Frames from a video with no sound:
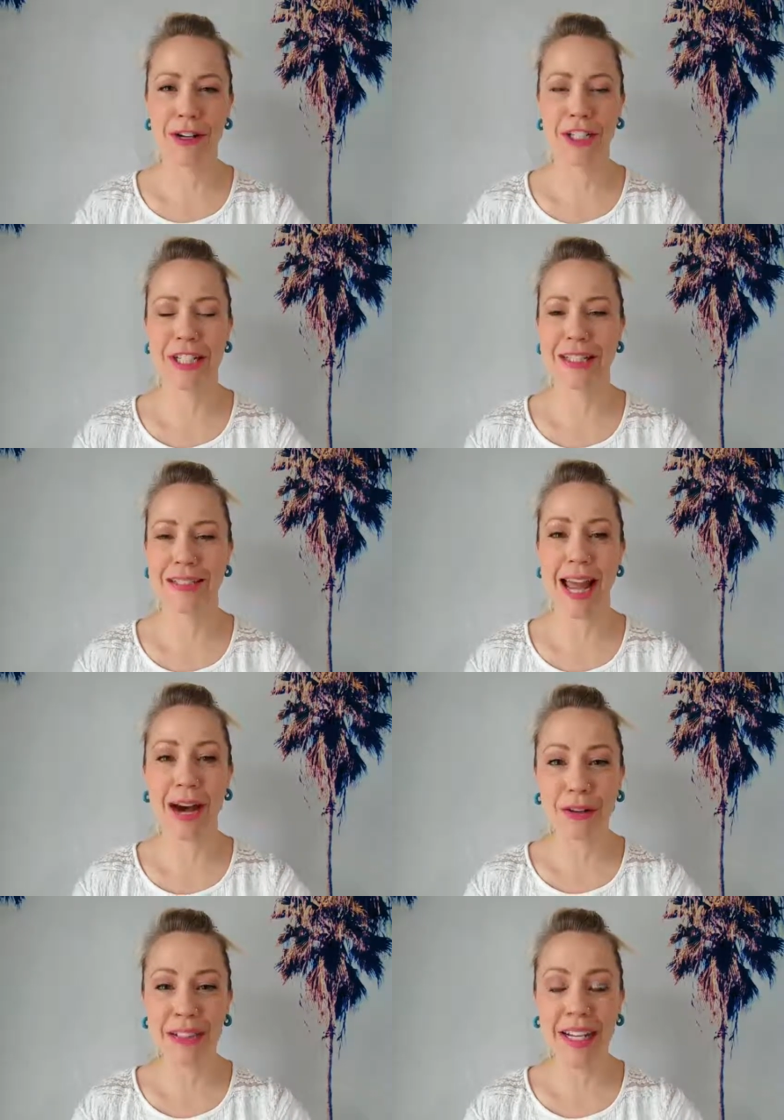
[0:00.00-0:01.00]
She is
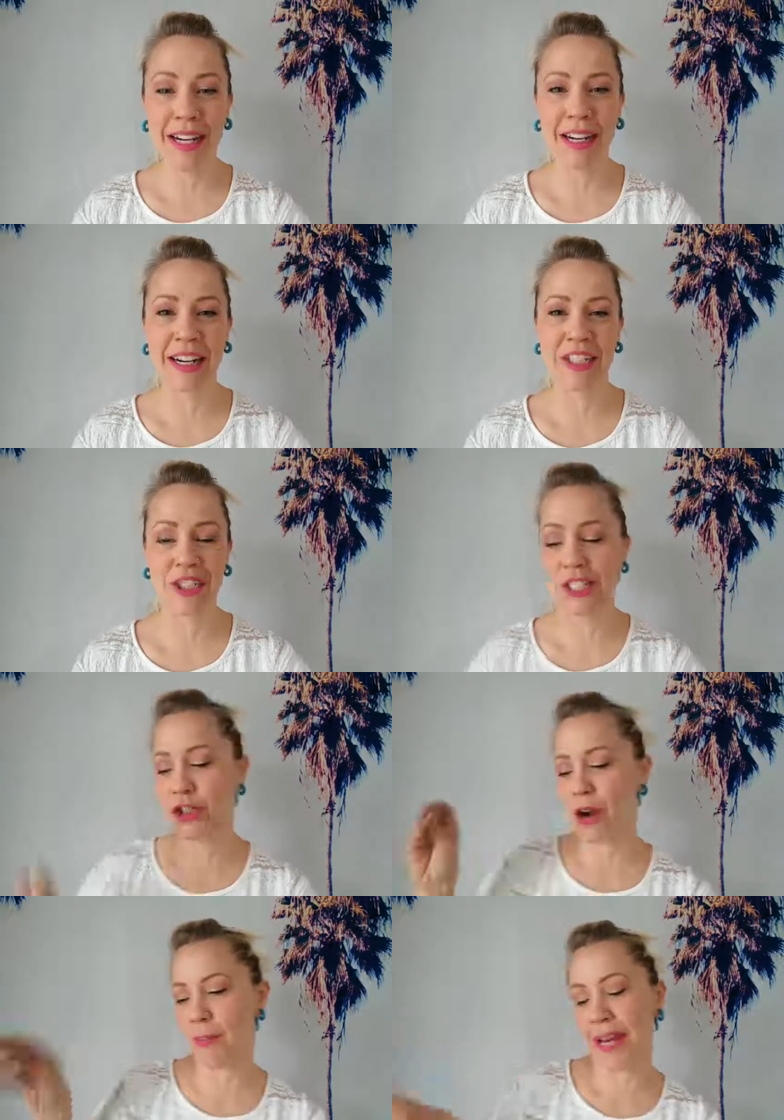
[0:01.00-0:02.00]
out there and she's
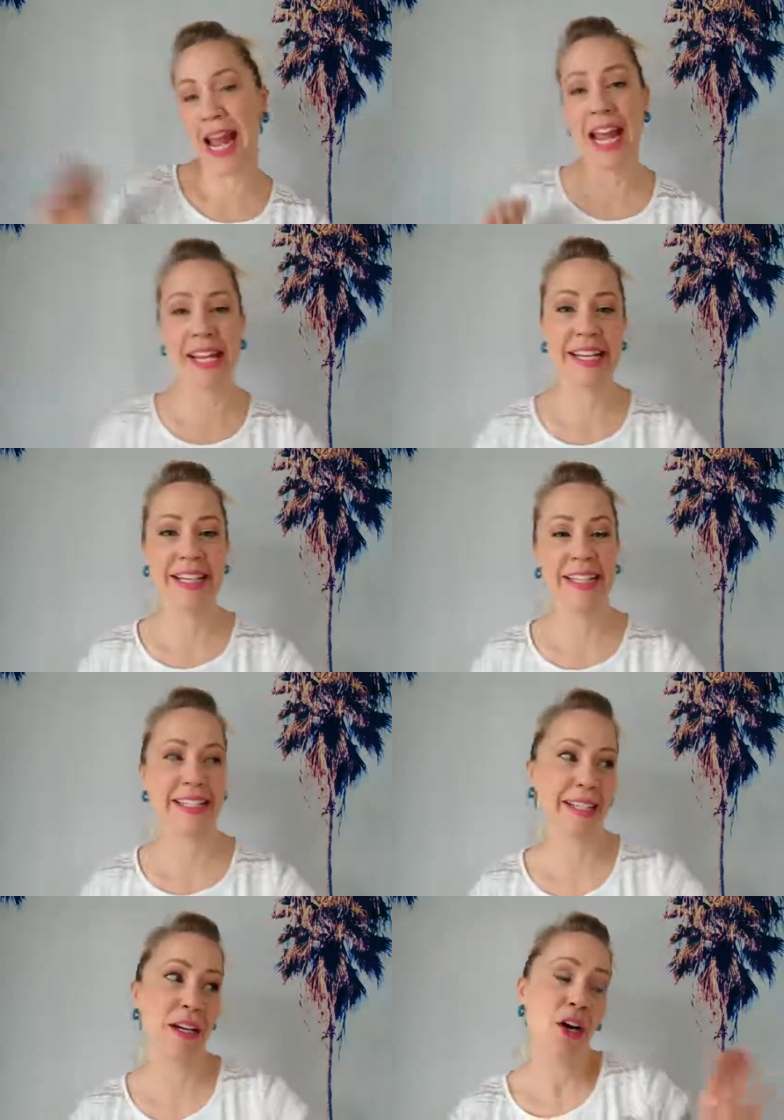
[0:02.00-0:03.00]
dropping hankies
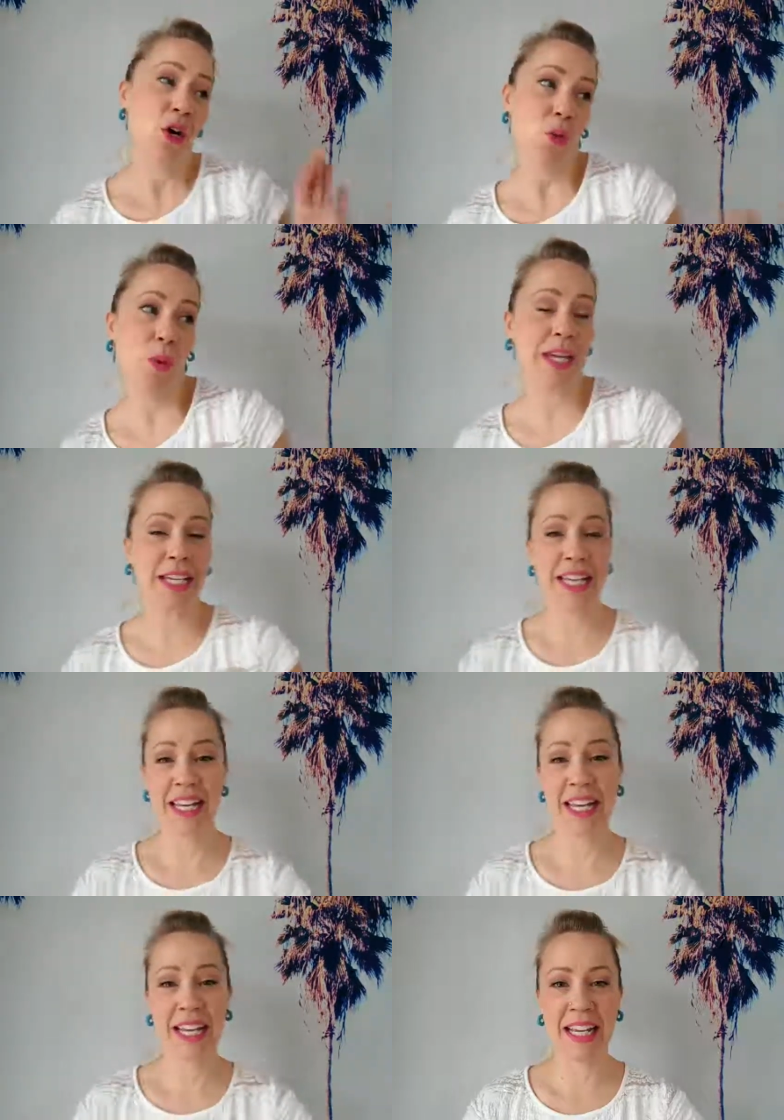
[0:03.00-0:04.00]
and
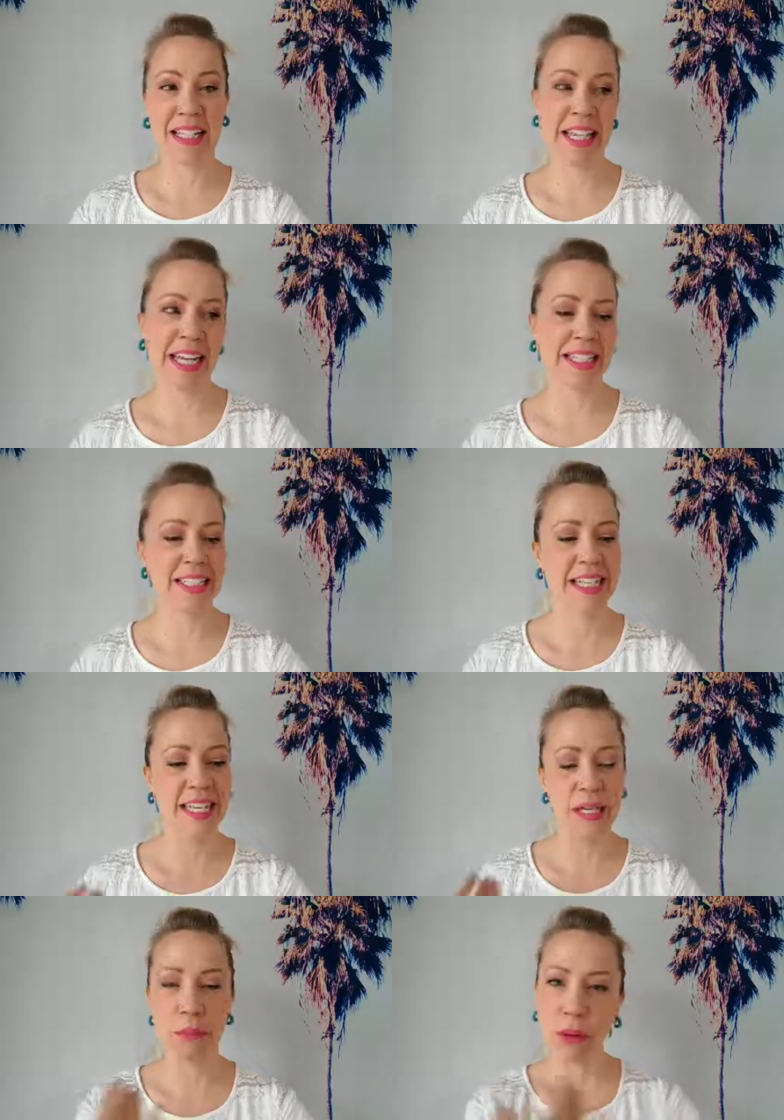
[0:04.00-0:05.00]
winking and like
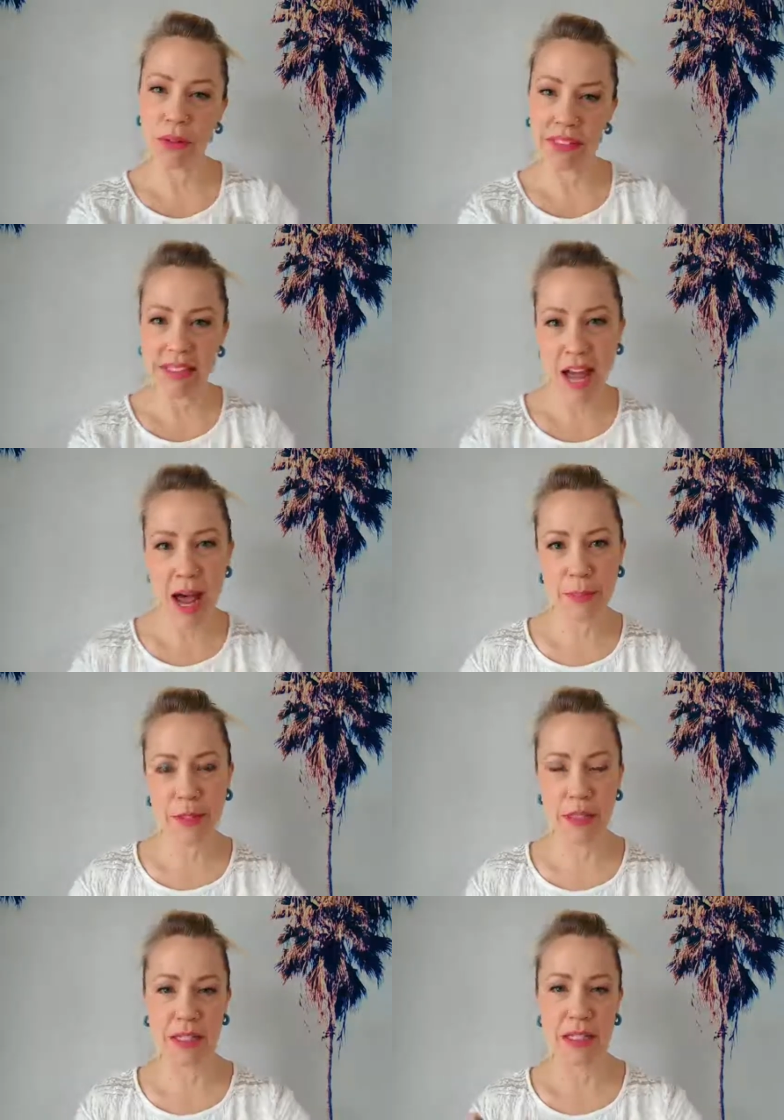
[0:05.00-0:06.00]
taking bold
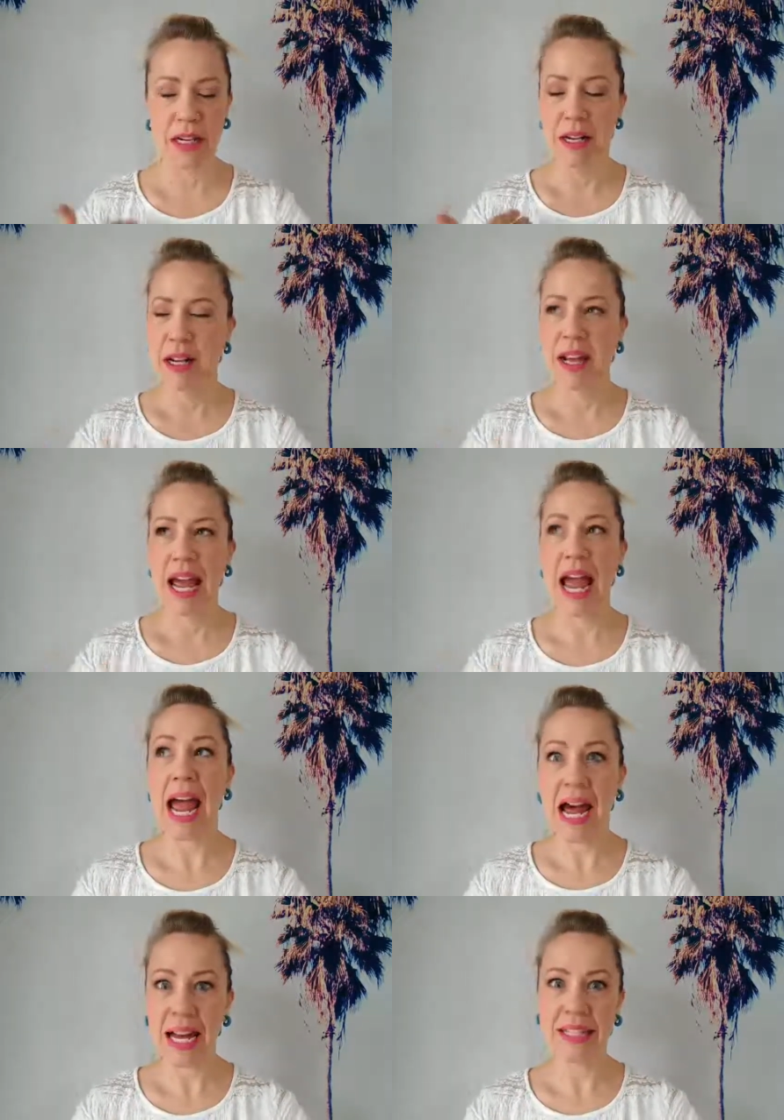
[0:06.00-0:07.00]
steps and
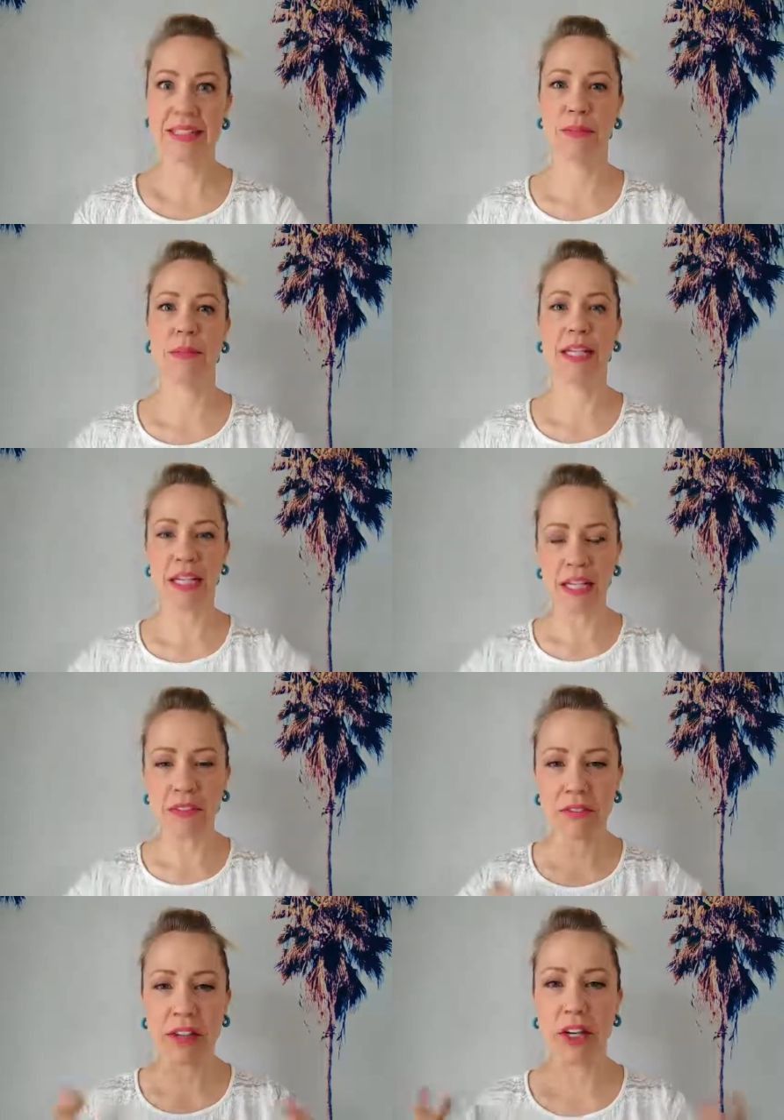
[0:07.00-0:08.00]
and being
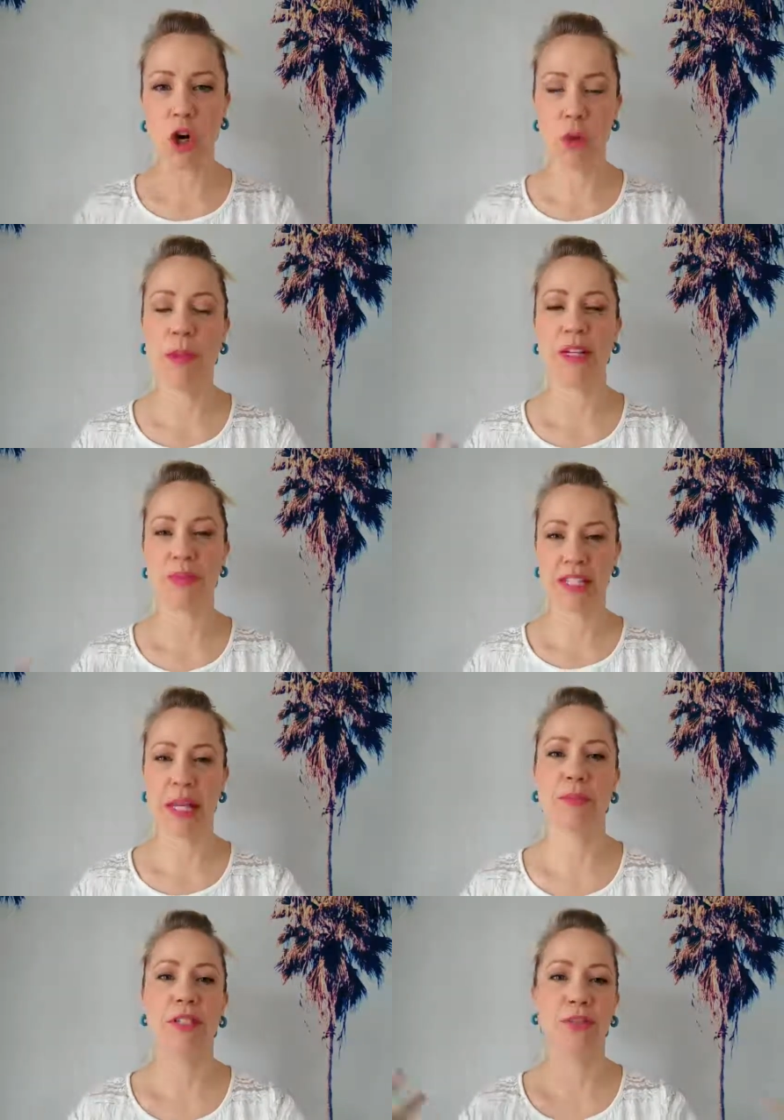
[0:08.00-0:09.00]
very open and
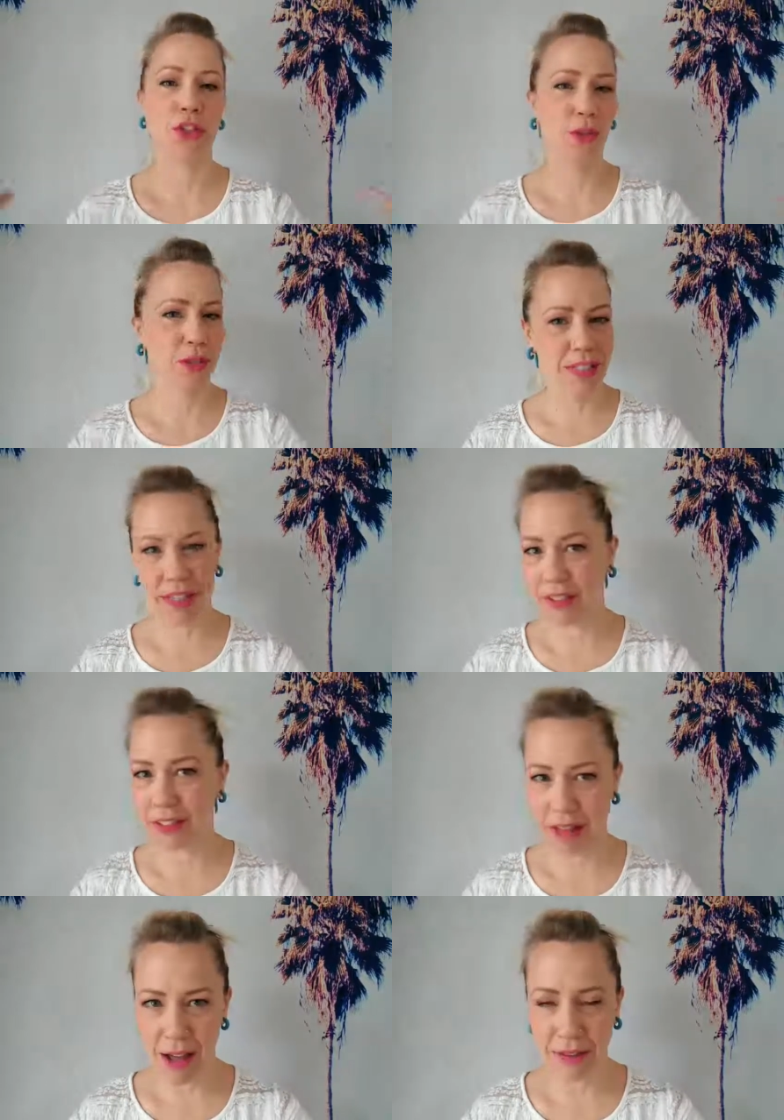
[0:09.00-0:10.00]
receptive to receiving
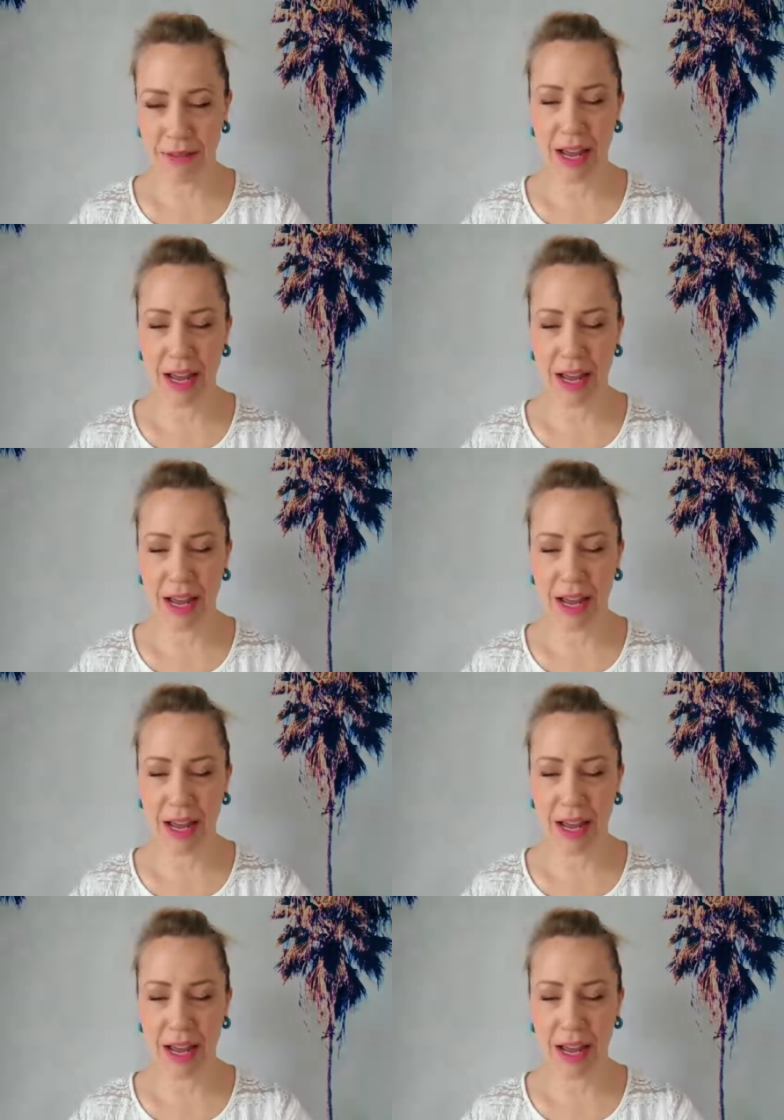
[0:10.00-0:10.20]
love.